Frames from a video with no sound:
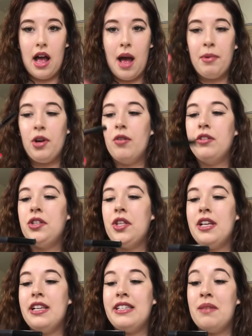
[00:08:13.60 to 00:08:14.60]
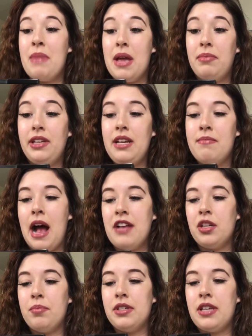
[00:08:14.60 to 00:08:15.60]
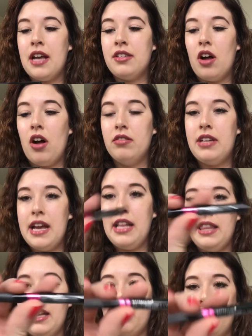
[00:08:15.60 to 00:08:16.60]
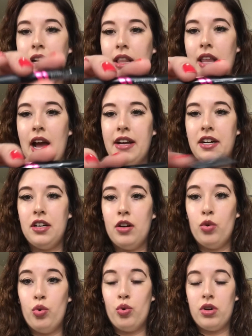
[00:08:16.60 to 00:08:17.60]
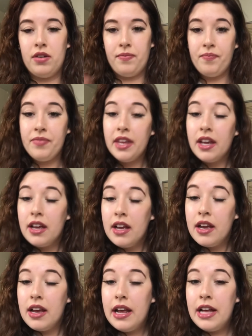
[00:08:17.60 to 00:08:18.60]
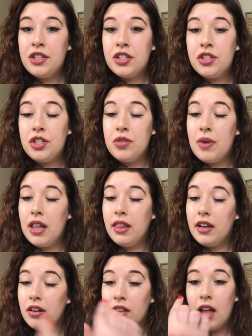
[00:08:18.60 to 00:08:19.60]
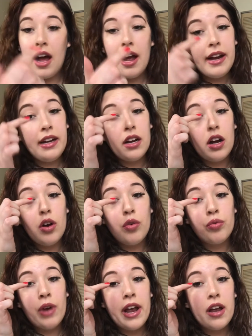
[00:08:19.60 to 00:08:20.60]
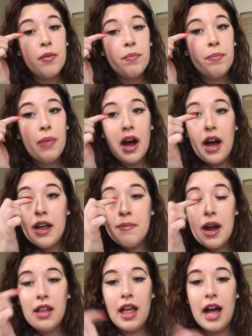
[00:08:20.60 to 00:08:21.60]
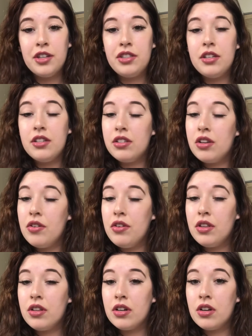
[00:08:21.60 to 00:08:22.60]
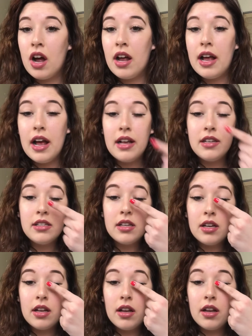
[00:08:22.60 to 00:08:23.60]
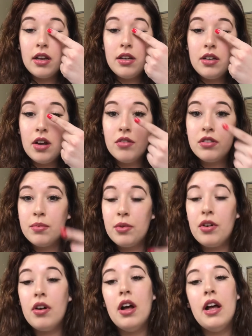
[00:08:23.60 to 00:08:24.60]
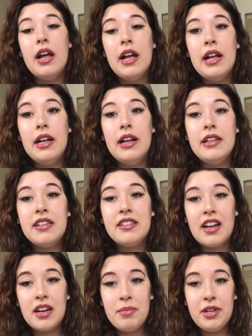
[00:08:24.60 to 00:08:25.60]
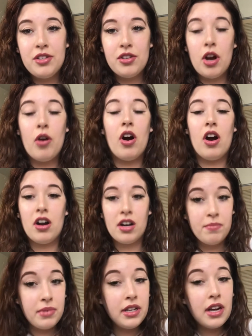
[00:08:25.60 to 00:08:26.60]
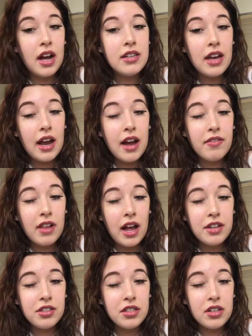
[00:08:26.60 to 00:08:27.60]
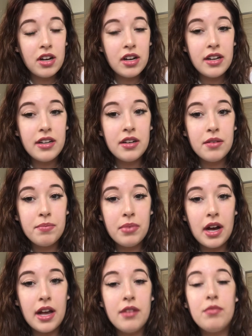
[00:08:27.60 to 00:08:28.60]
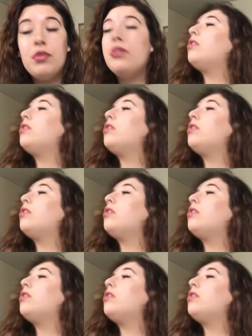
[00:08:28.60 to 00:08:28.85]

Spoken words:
I'm gonna go into this Maybelline Master Precise All Day Liquid Liner. Ooh. And just do a little line right by my lashes so they're not as noticeable. This is gonna be so hard because I have lashes on, but we'll